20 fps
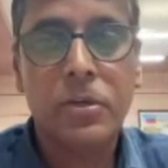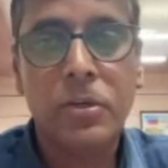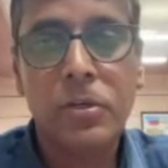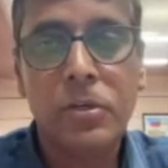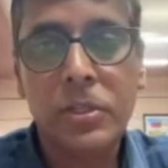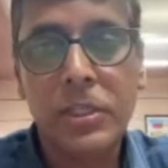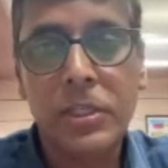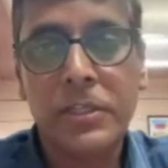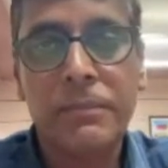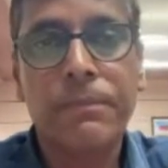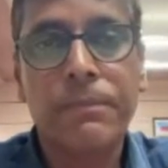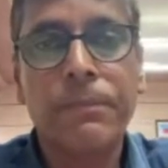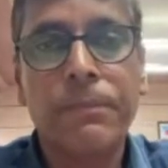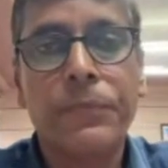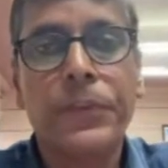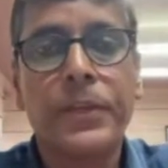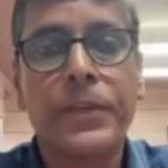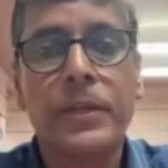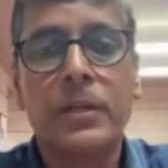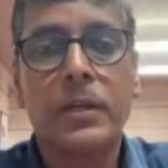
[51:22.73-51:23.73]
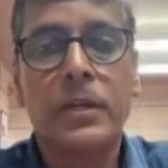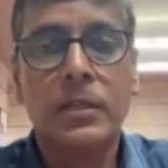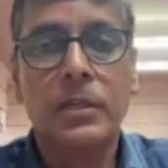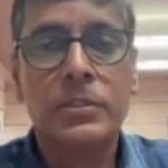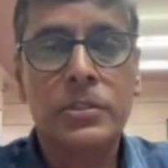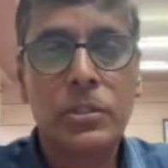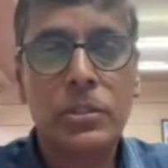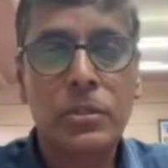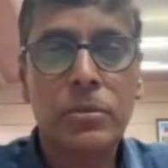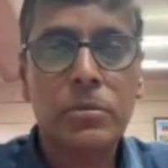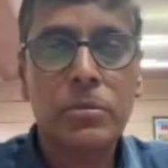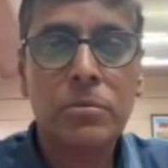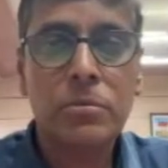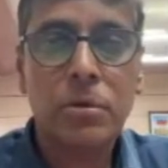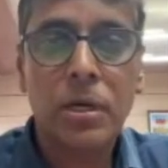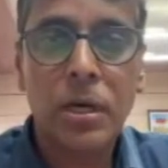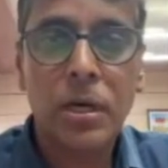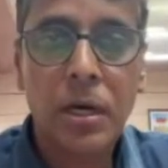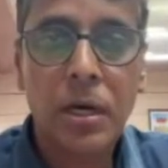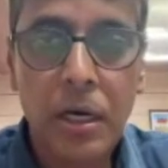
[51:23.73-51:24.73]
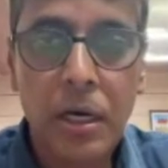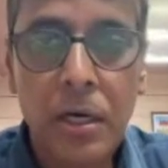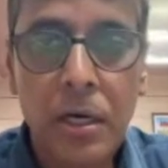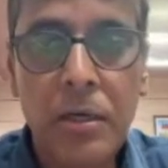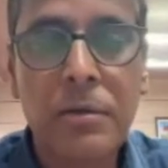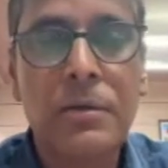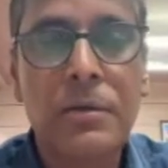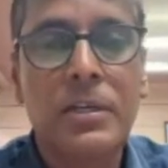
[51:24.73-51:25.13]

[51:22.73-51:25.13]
Okay. So